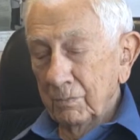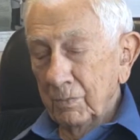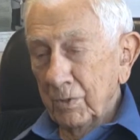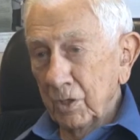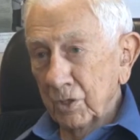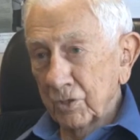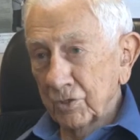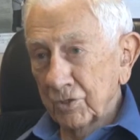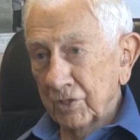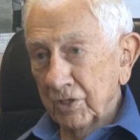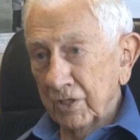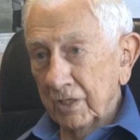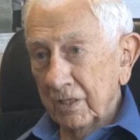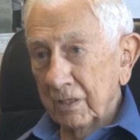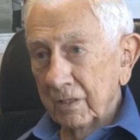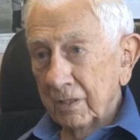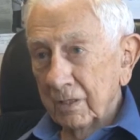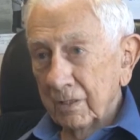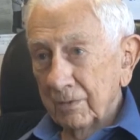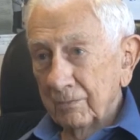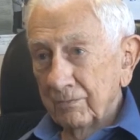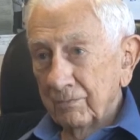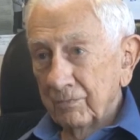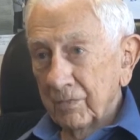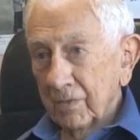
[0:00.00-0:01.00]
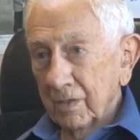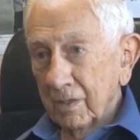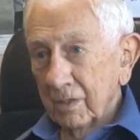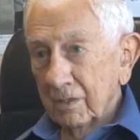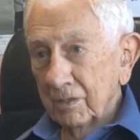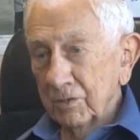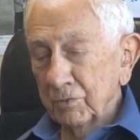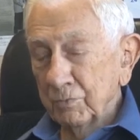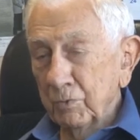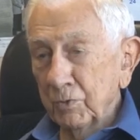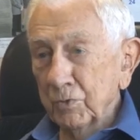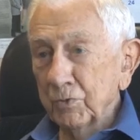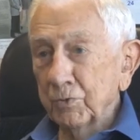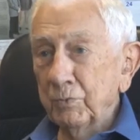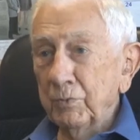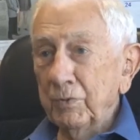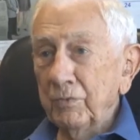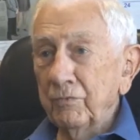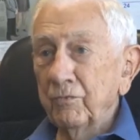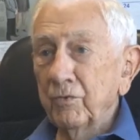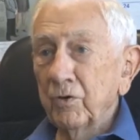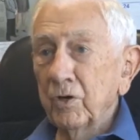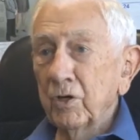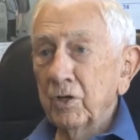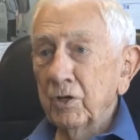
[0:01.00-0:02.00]
boxcar. It's supposed to be
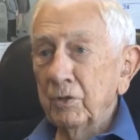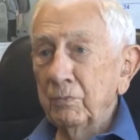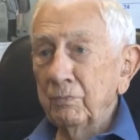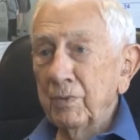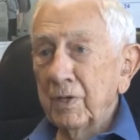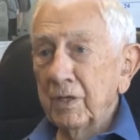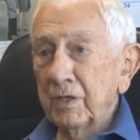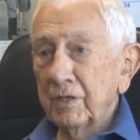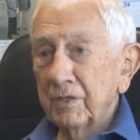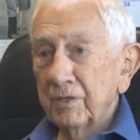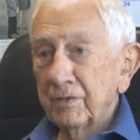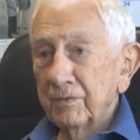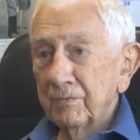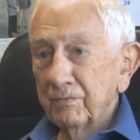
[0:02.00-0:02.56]
forty men.